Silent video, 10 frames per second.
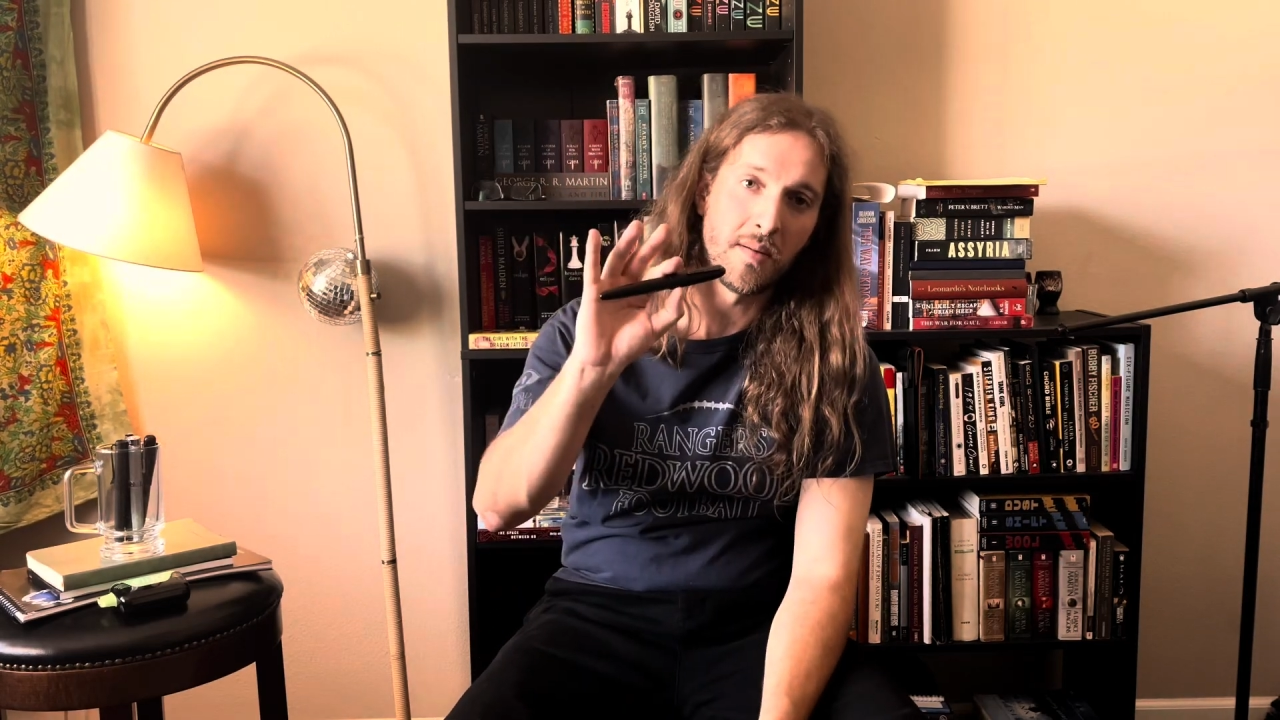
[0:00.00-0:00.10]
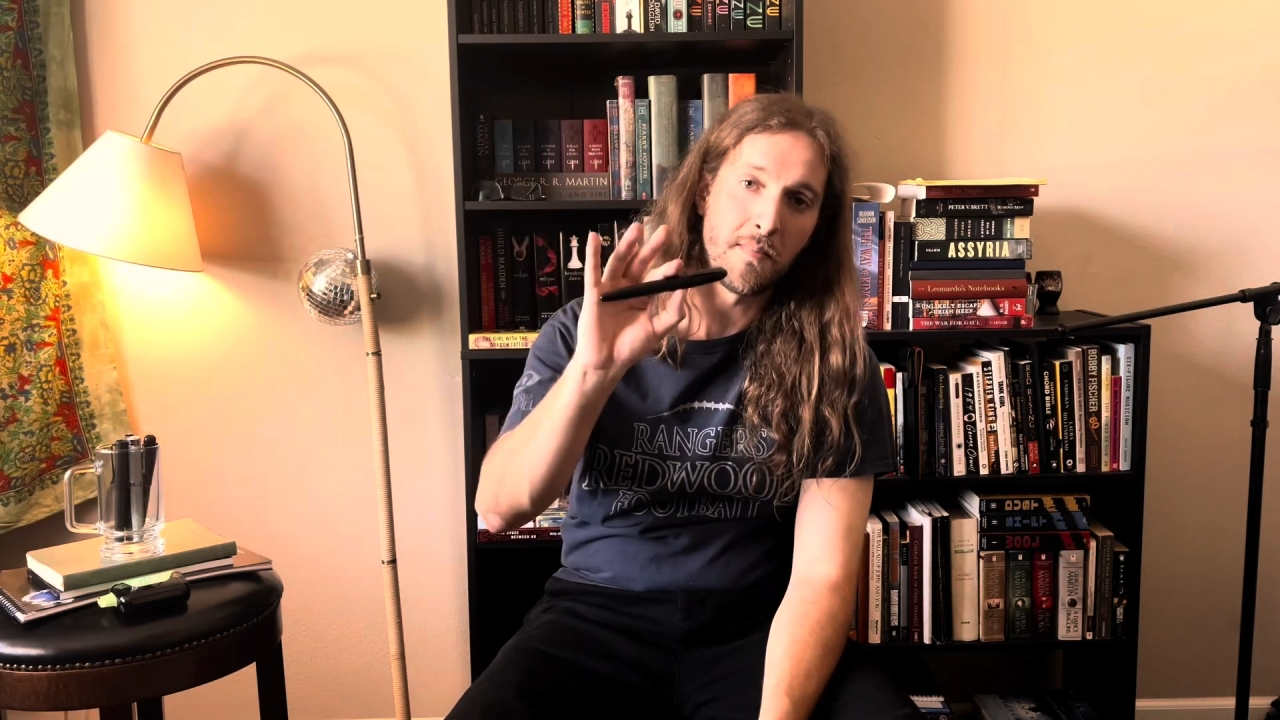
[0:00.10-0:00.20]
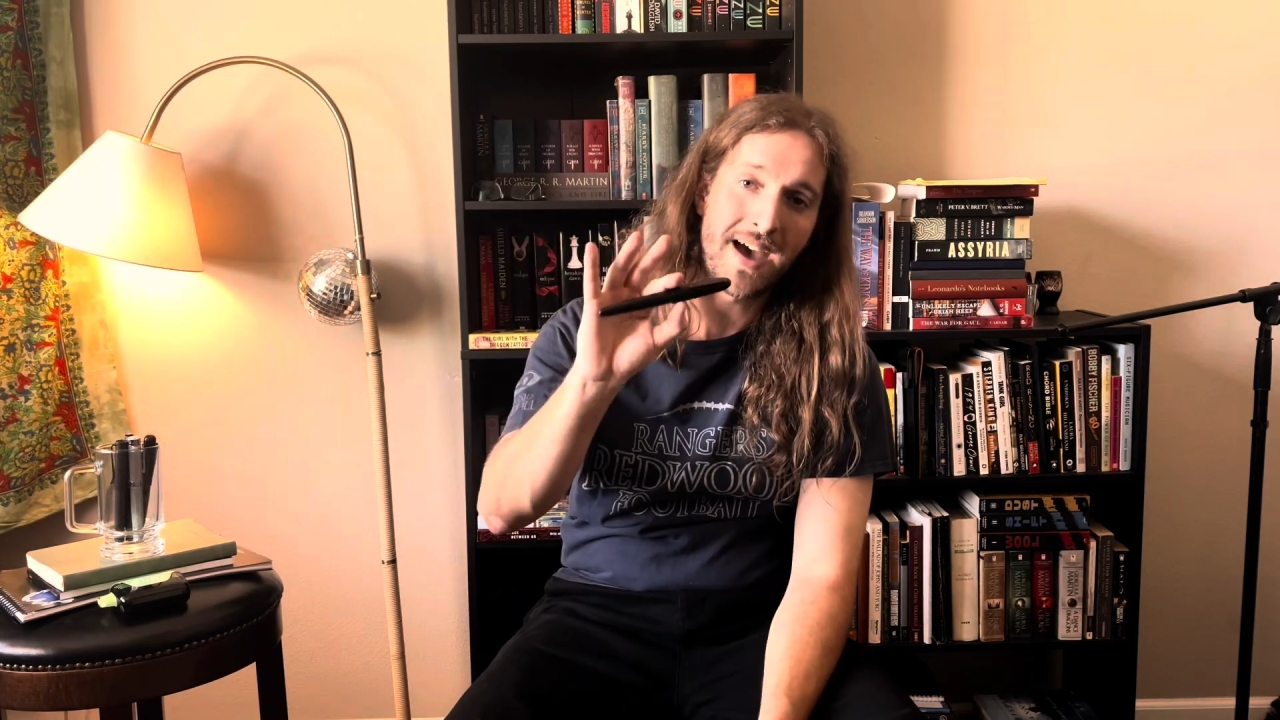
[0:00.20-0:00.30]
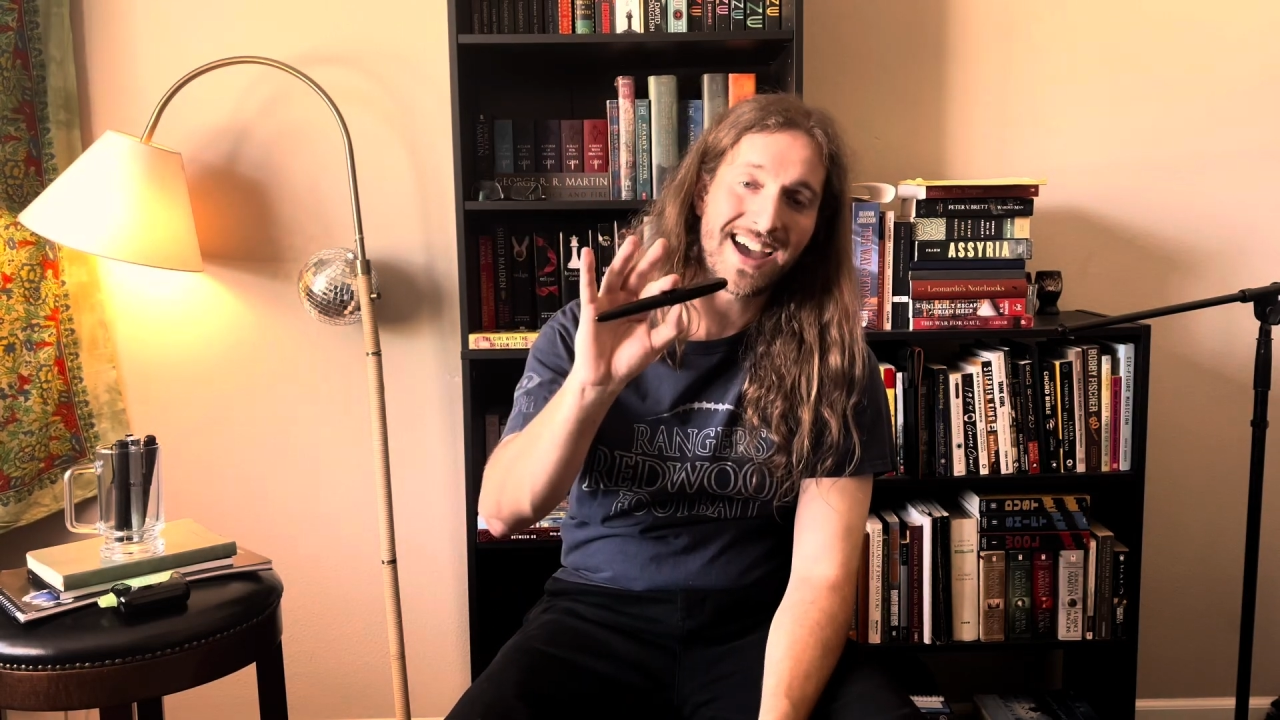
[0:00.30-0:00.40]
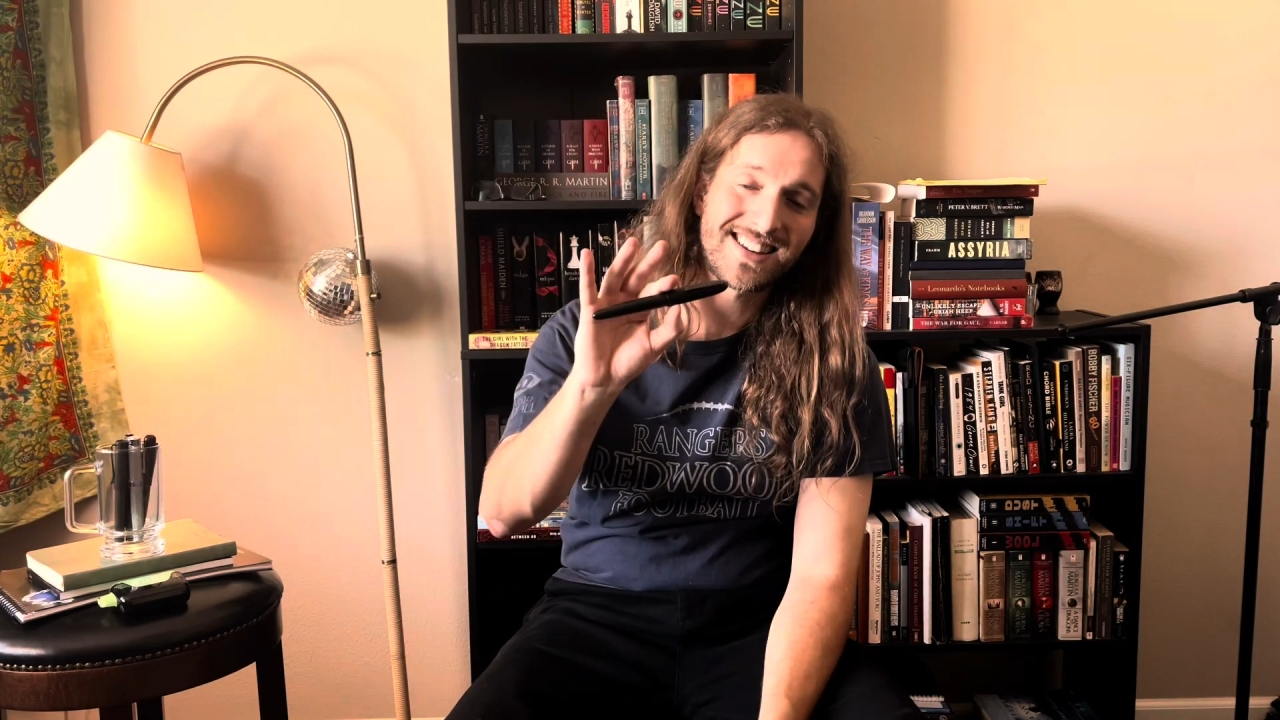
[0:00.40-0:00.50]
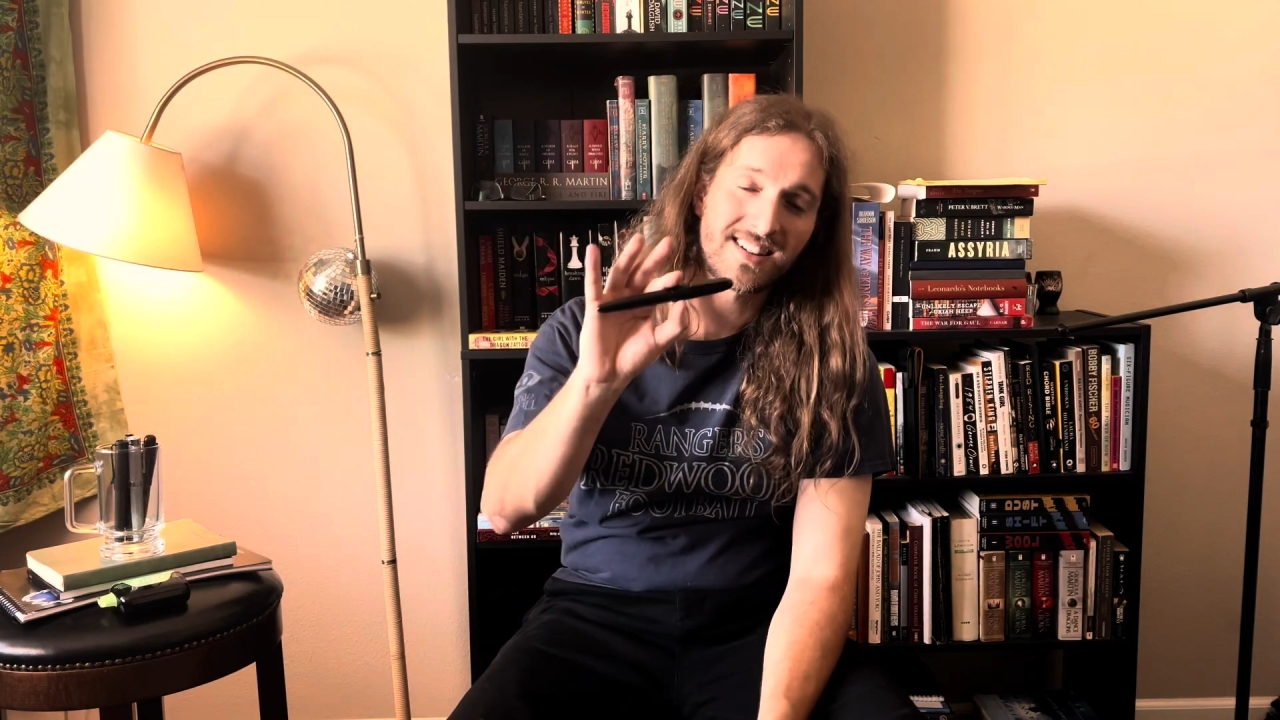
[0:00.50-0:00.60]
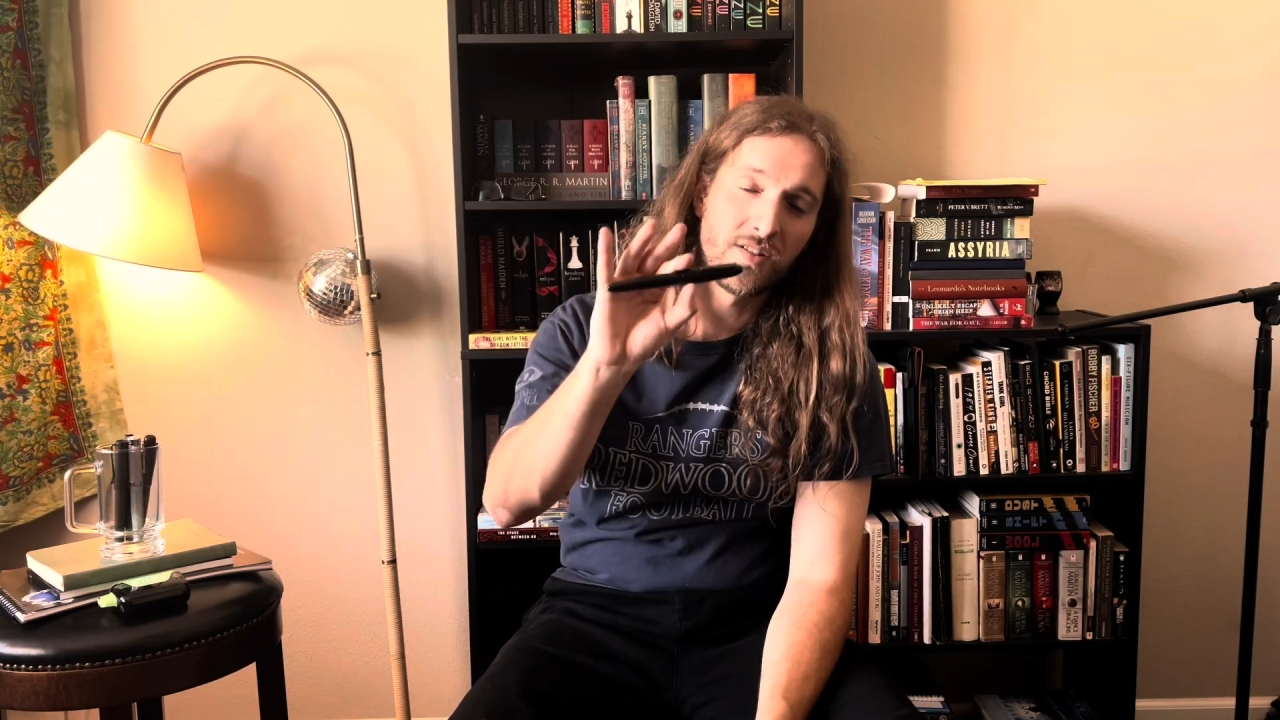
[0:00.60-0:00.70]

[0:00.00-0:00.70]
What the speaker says: matte